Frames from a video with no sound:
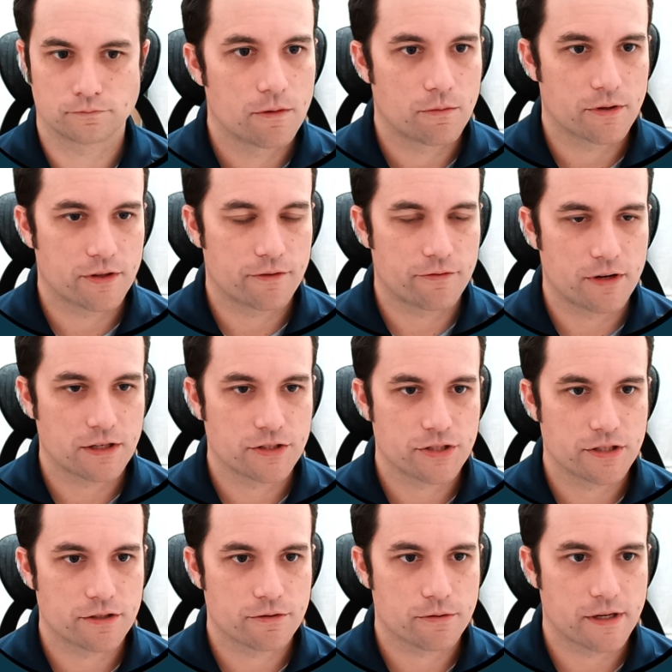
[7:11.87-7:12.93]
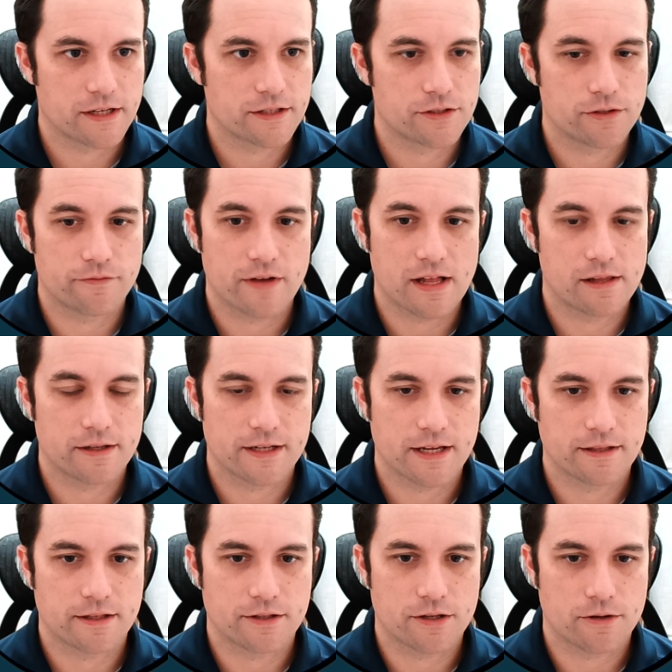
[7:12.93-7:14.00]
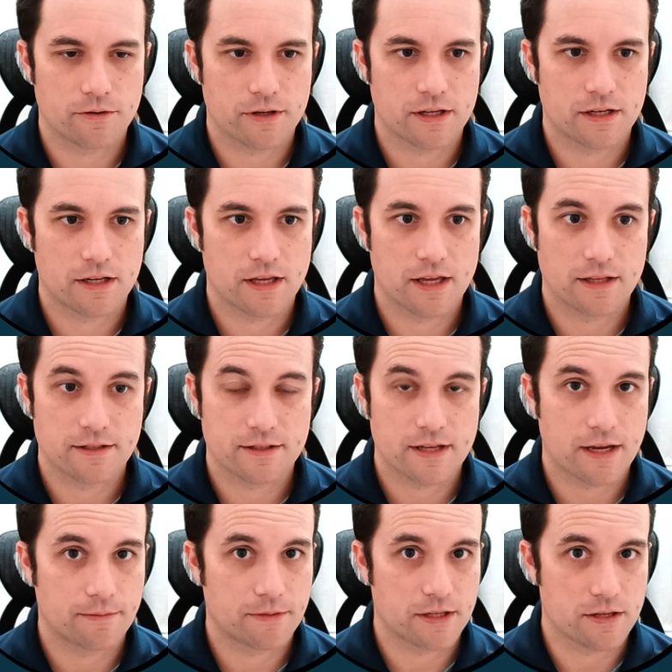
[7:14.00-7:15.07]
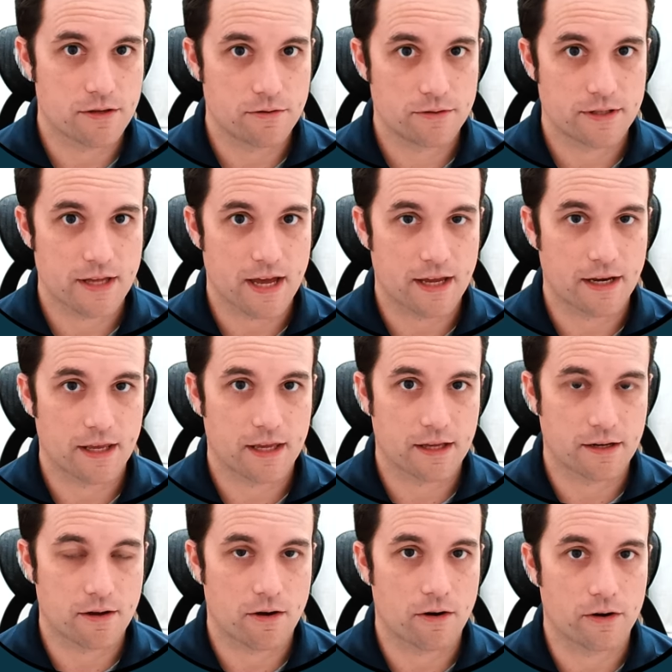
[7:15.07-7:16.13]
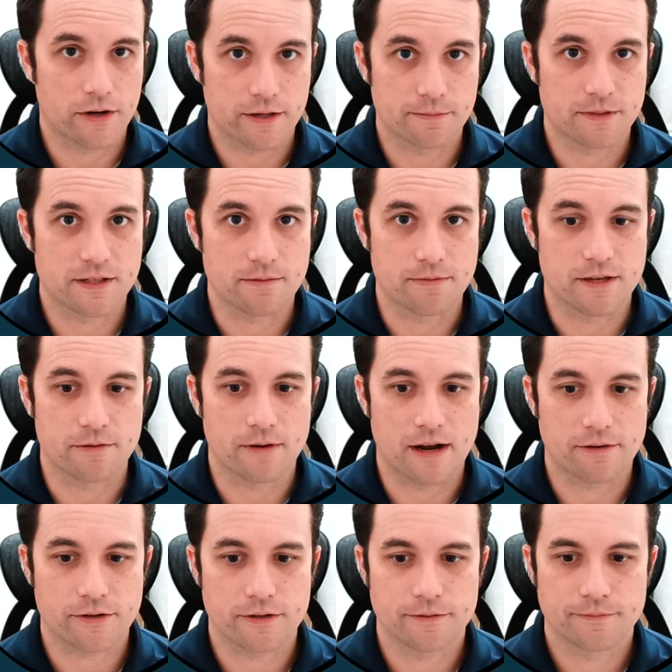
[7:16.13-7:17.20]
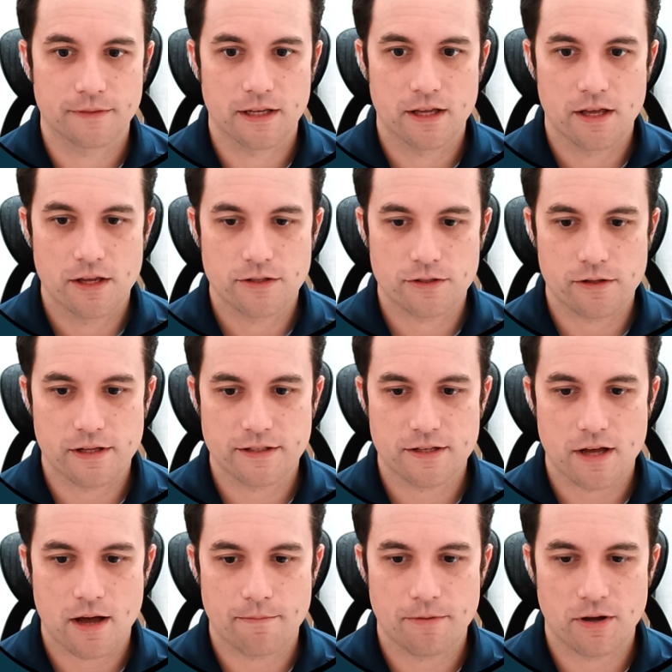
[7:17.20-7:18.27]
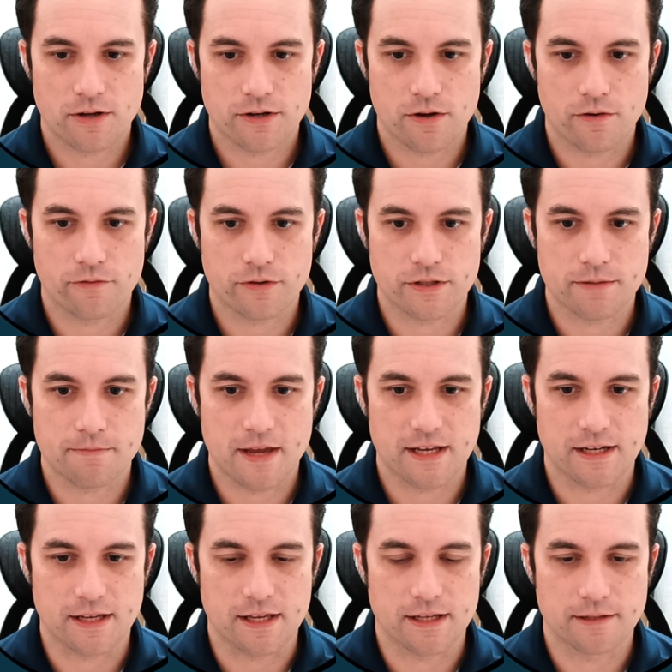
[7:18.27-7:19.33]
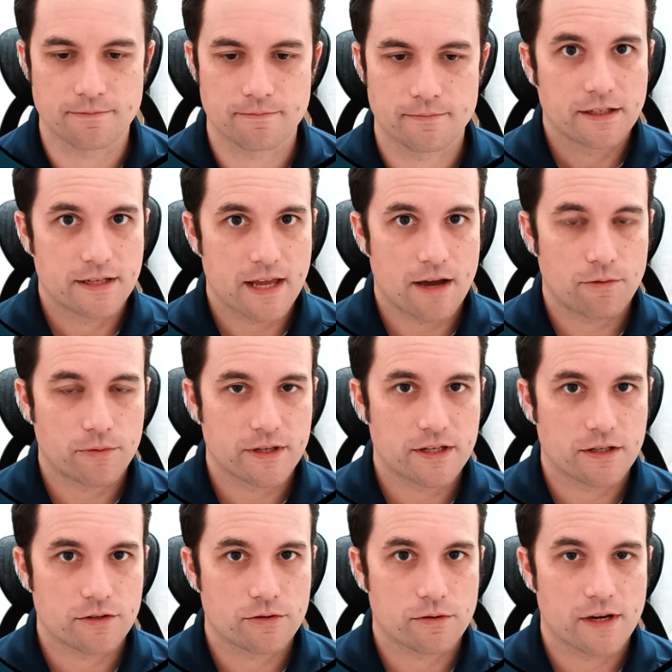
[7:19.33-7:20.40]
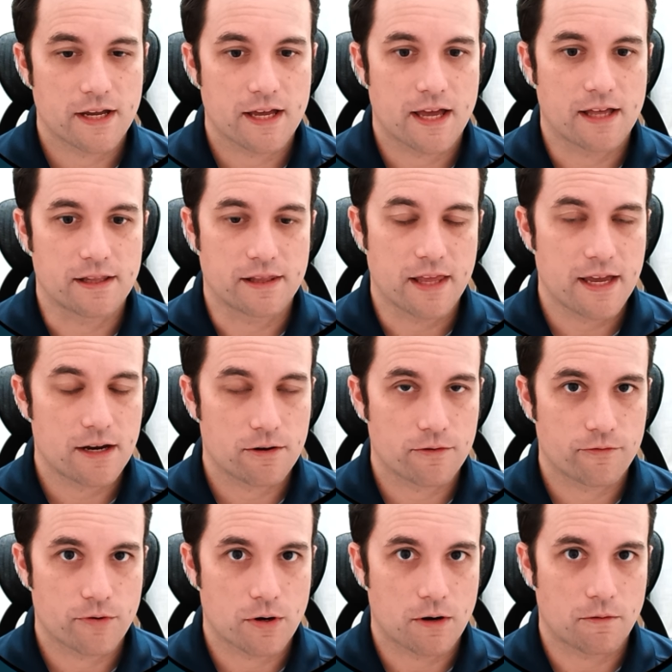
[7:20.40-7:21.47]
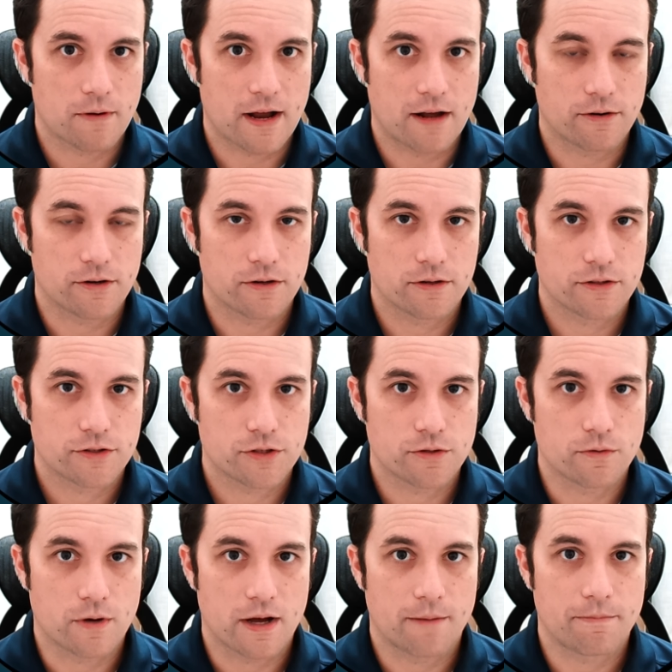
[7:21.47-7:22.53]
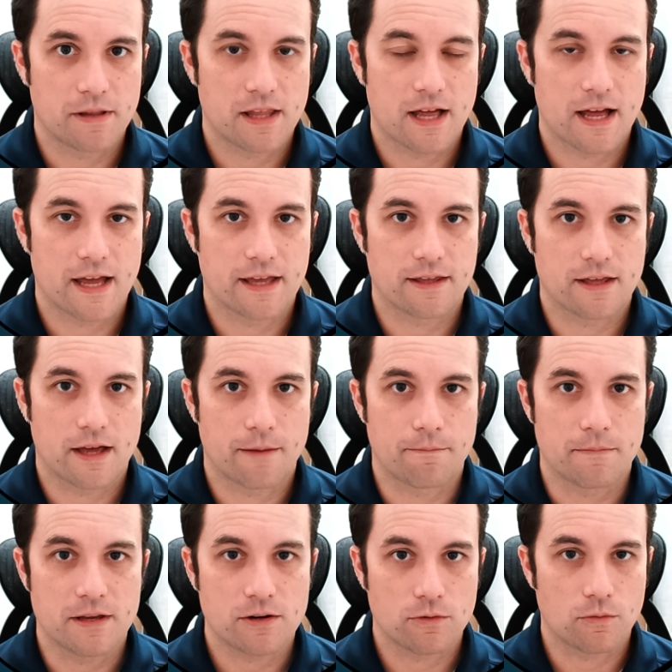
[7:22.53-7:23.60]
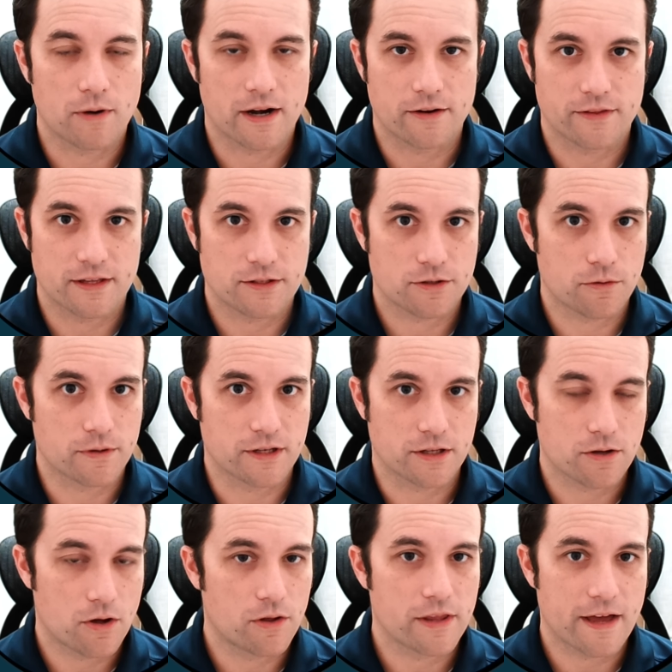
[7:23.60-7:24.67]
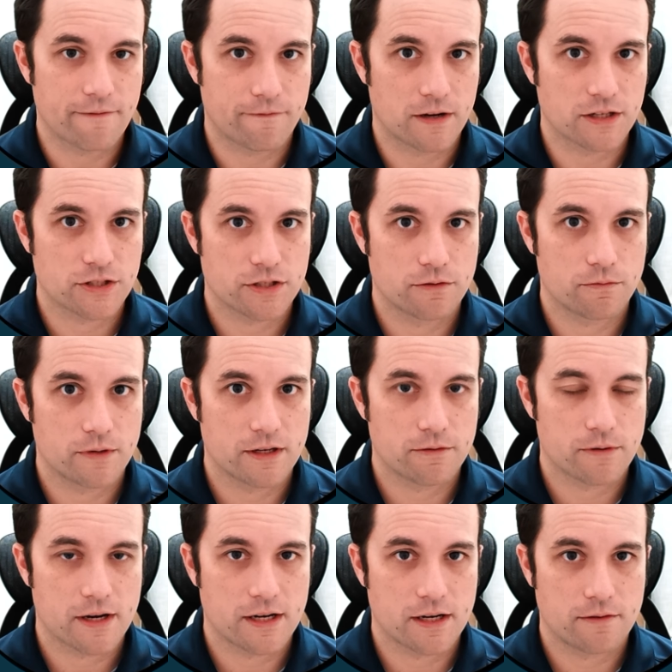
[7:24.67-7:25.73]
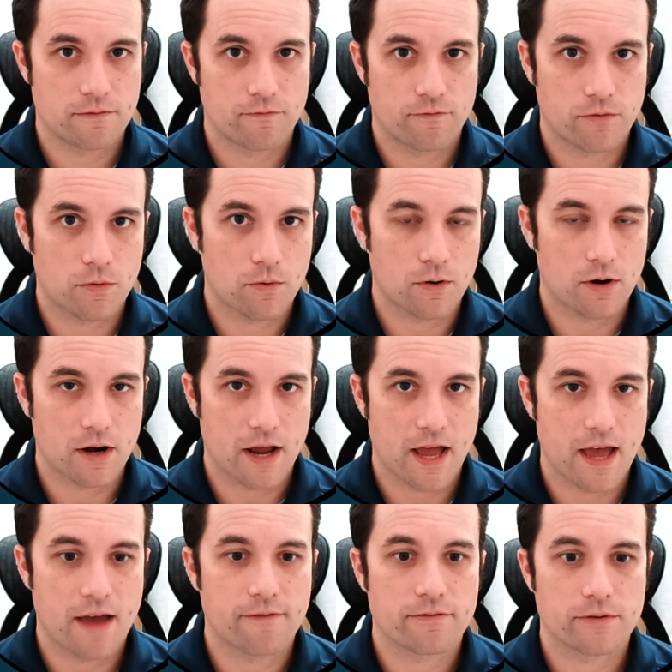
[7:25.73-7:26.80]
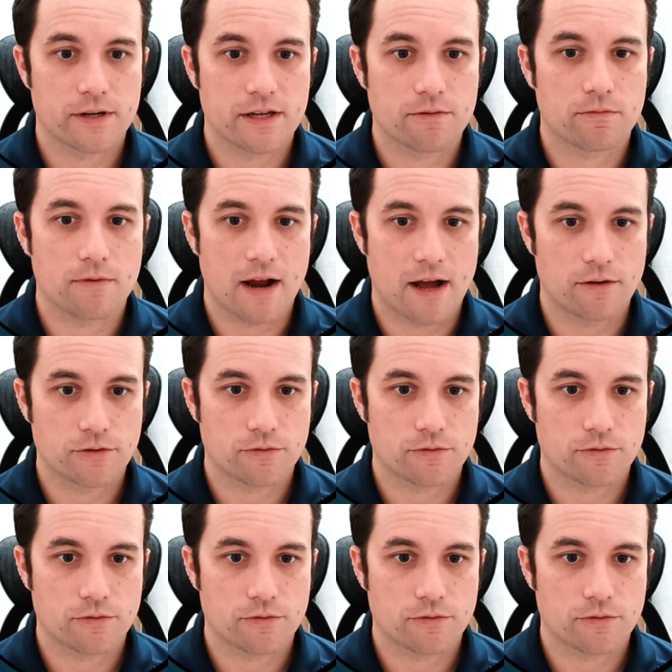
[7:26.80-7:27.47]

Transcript: With our function created to validate the token, it's time to use that in our MCP router. So let's hop on over to main again. Now we can create a layer for our router to apply a middleware that's going to call that function we created for every route